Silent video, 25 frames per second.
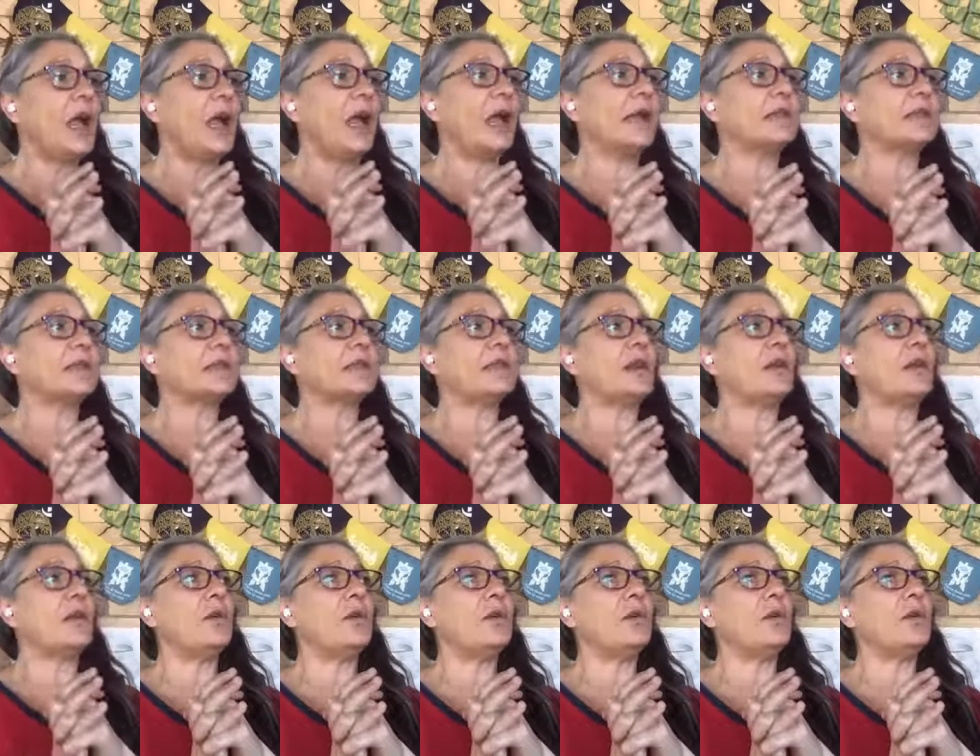And
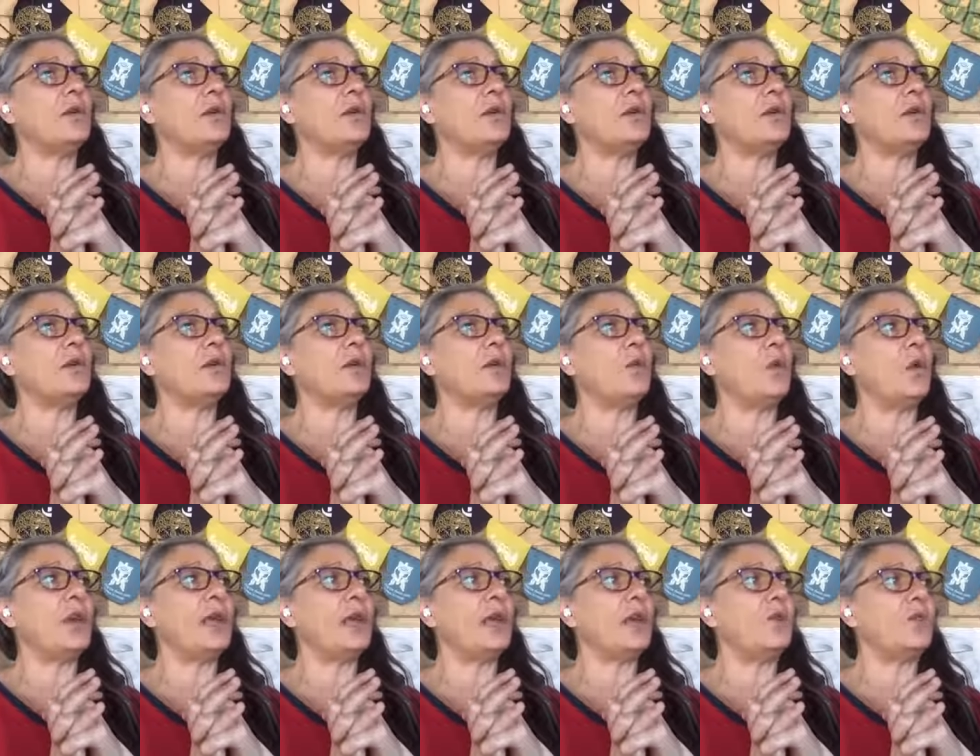so
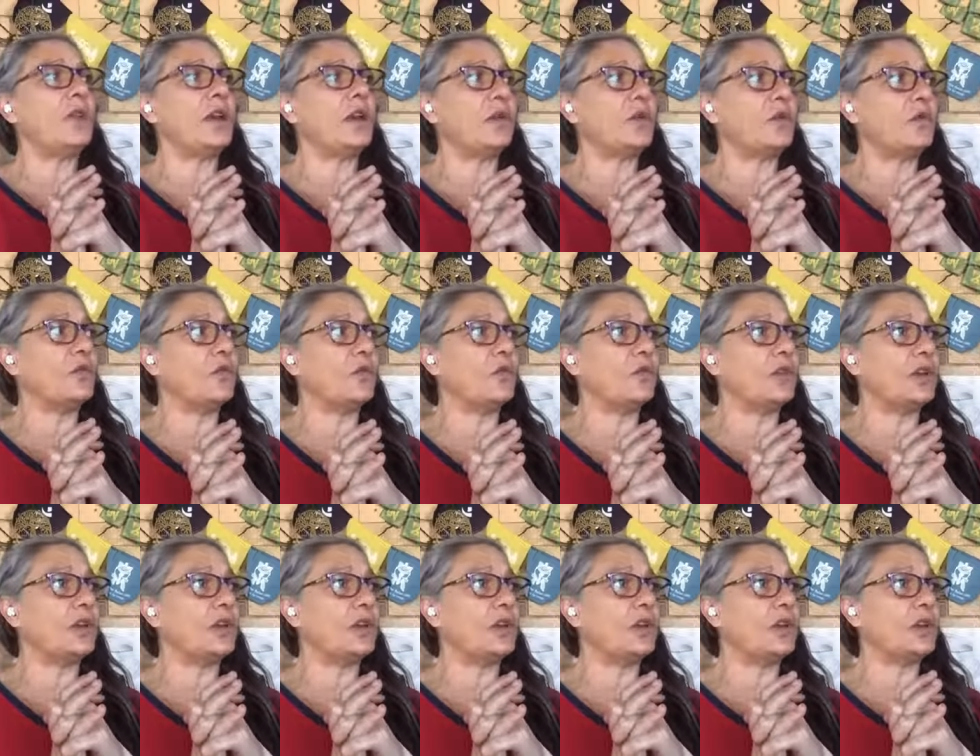we
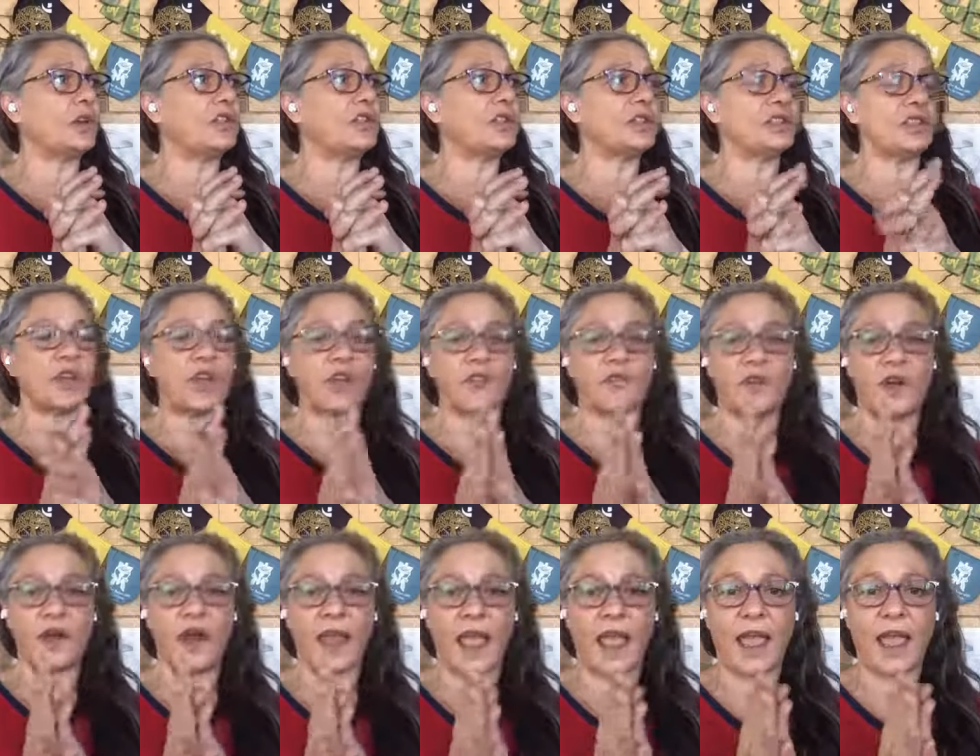recorded just over
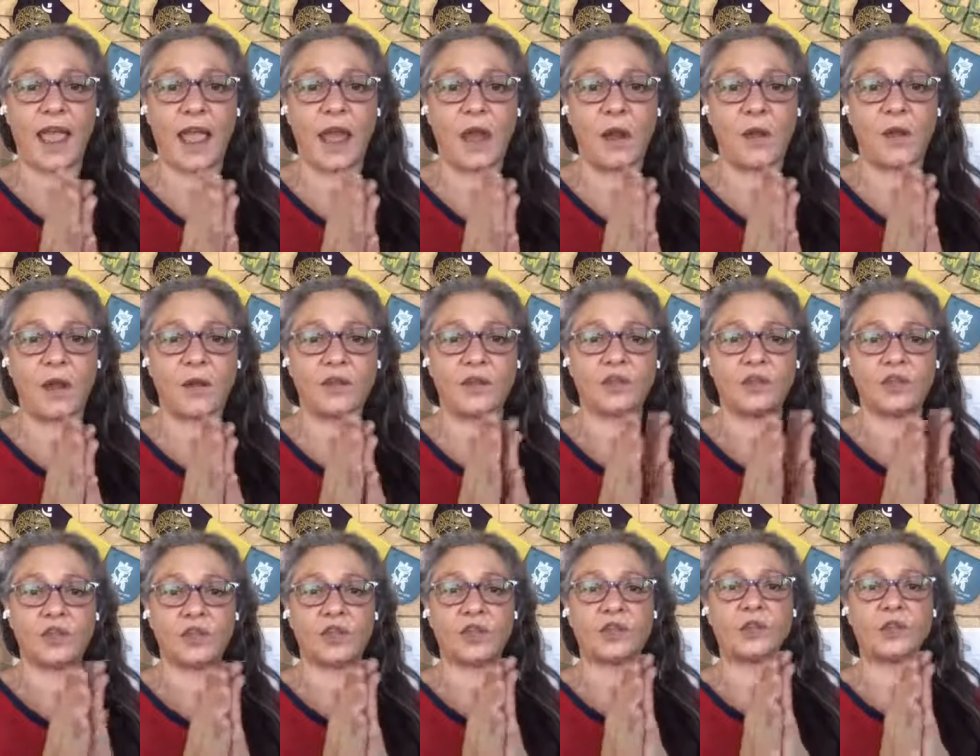an hour, the
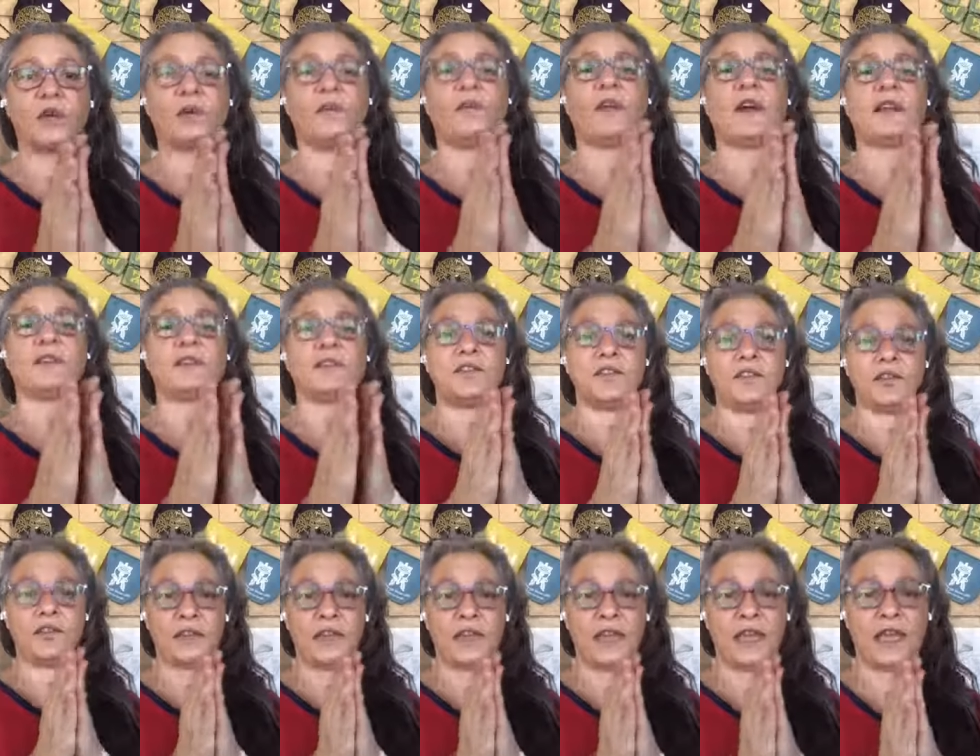two of us
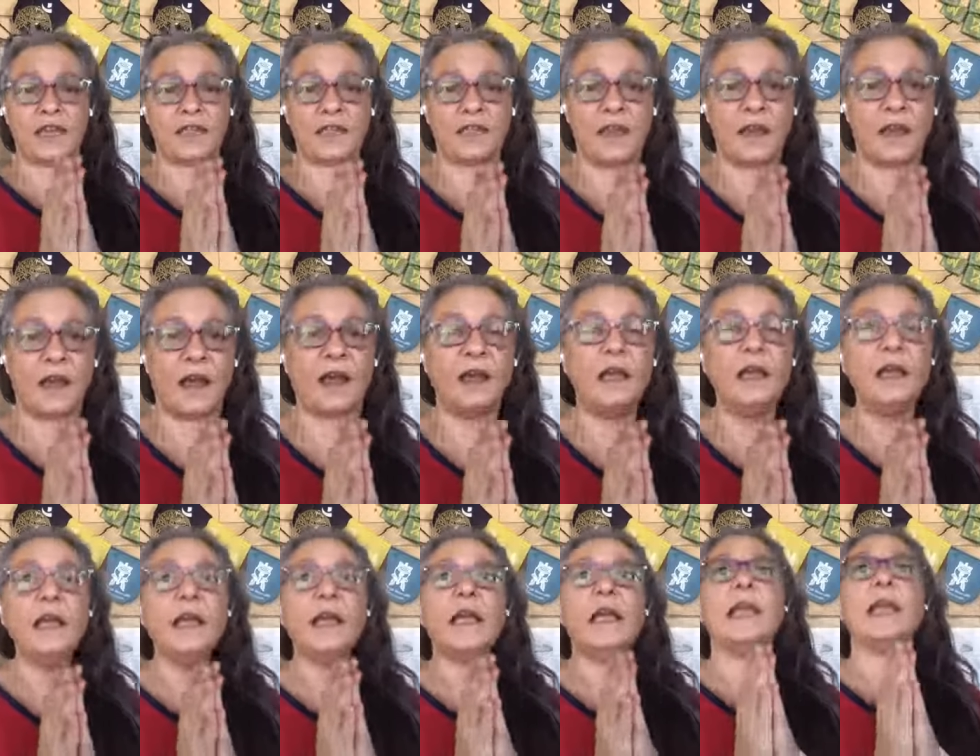together,
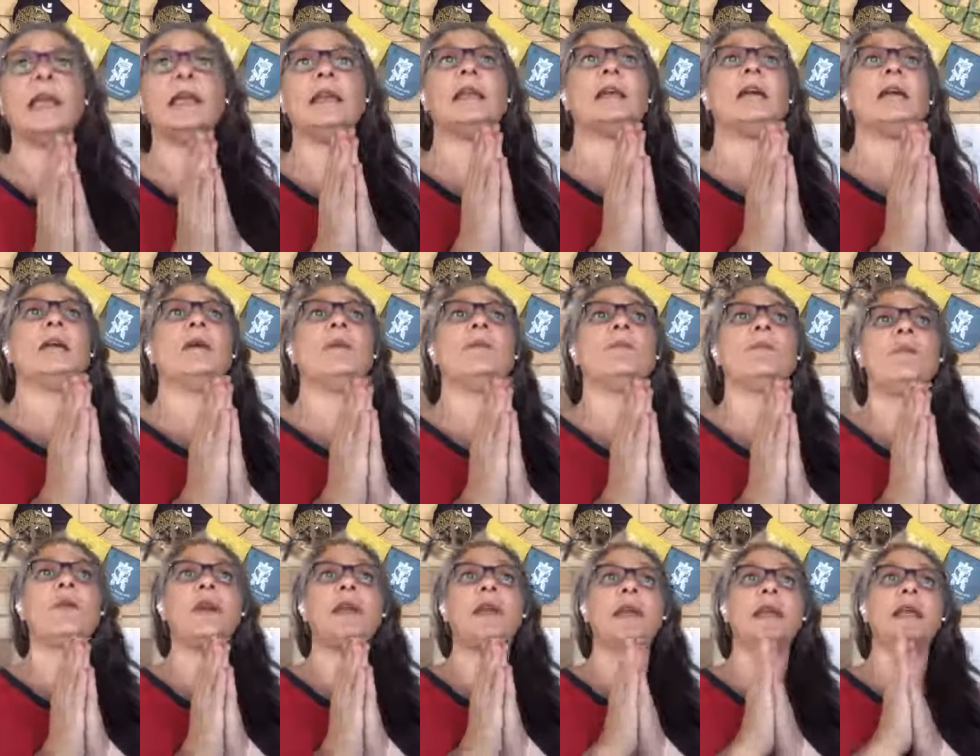in
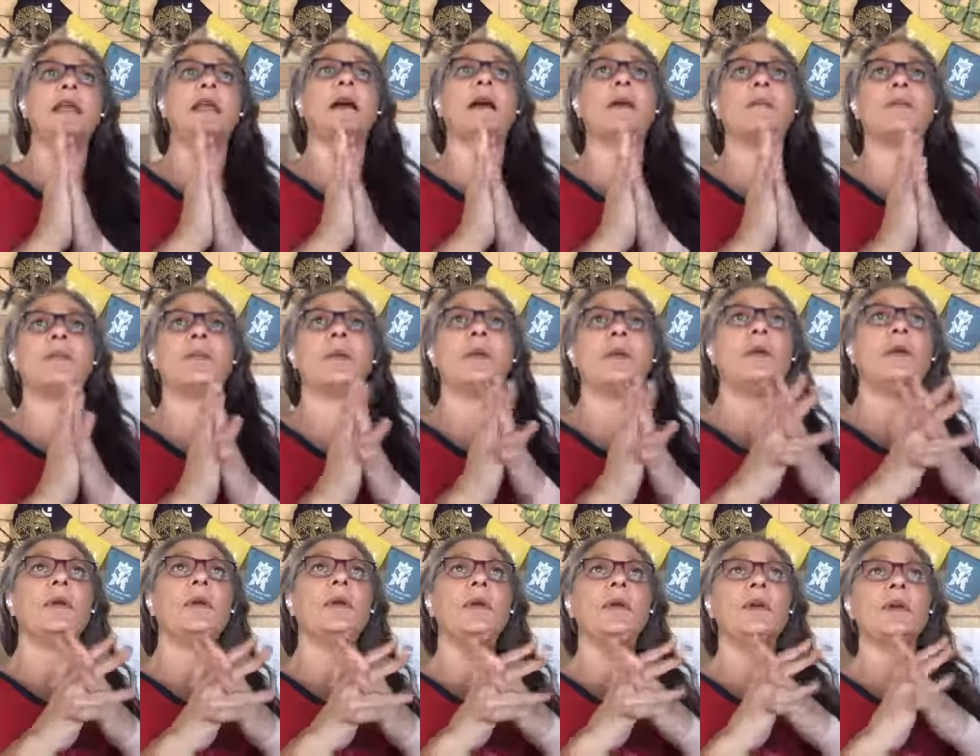bringing up
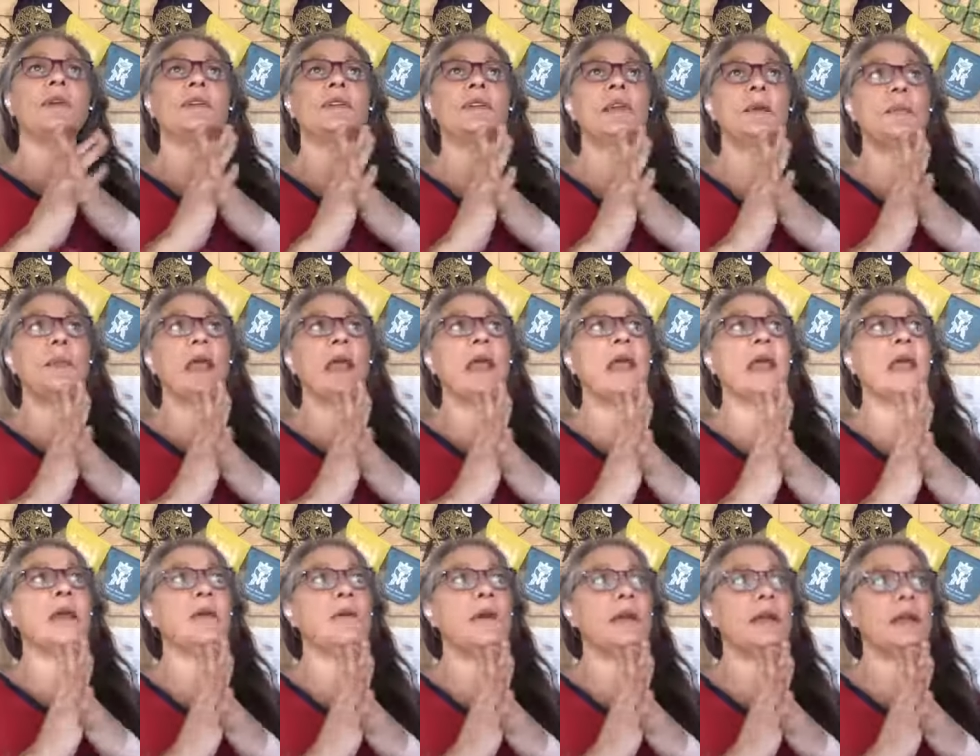some
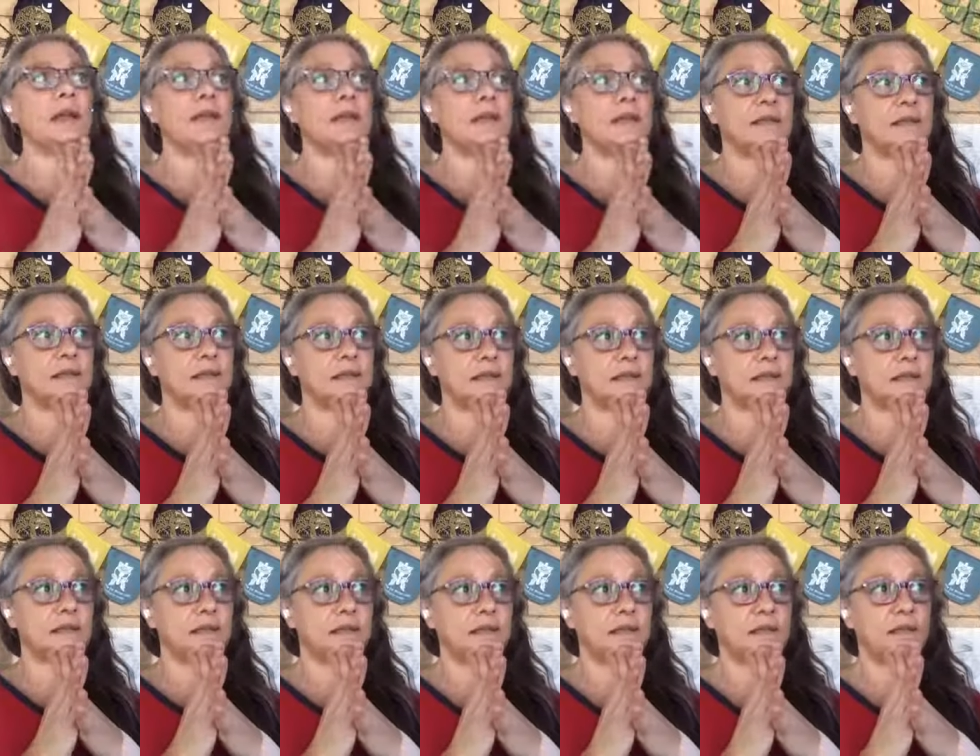areas
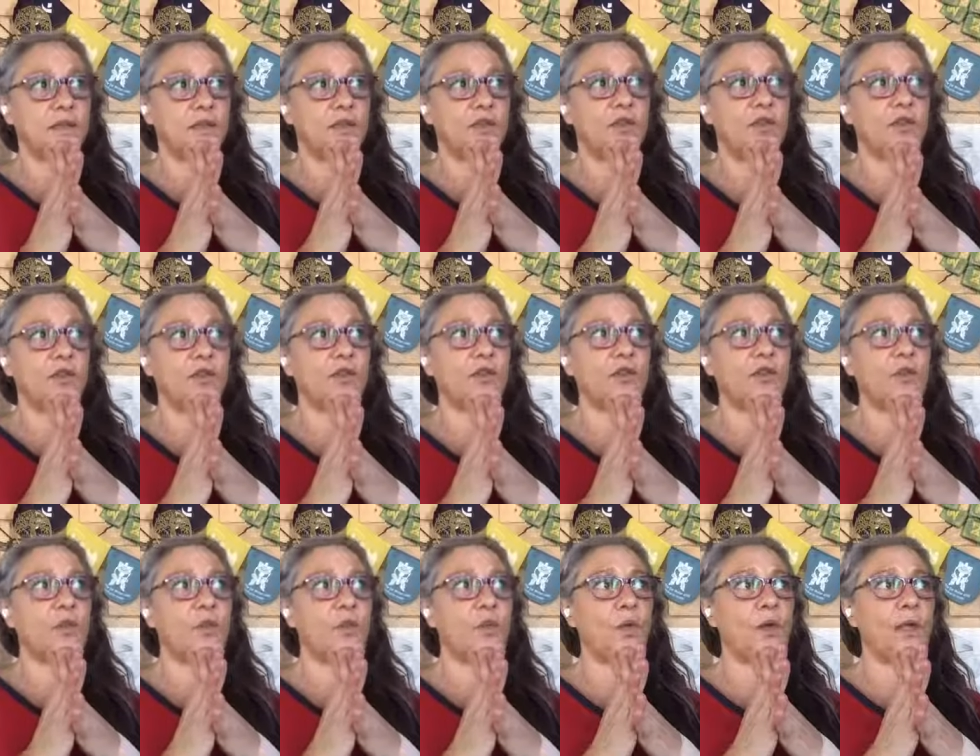to
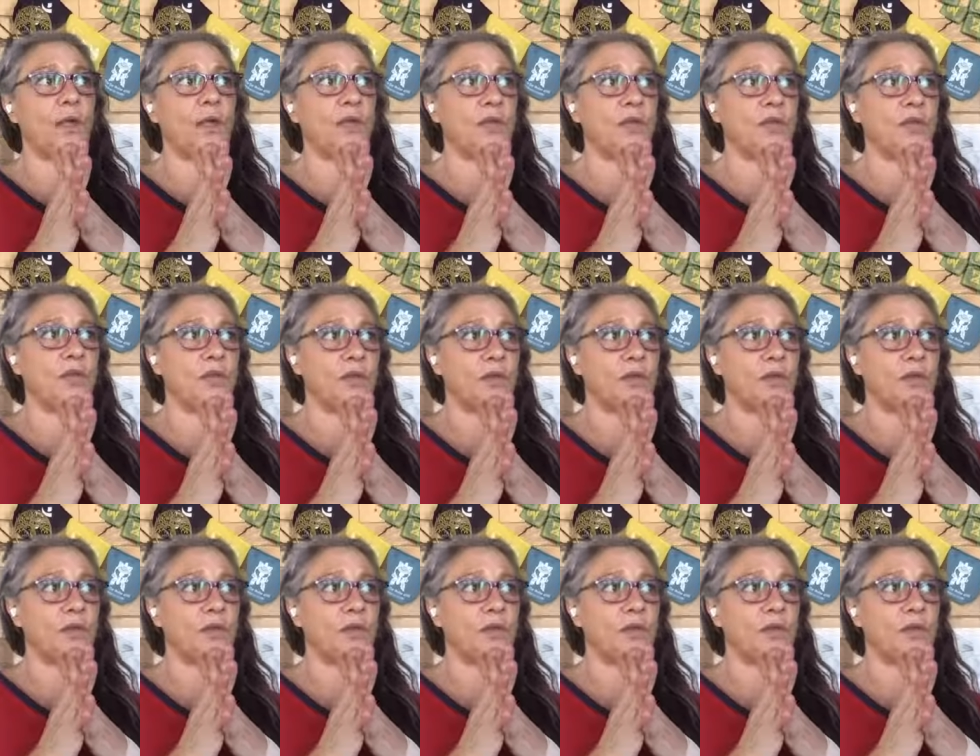do with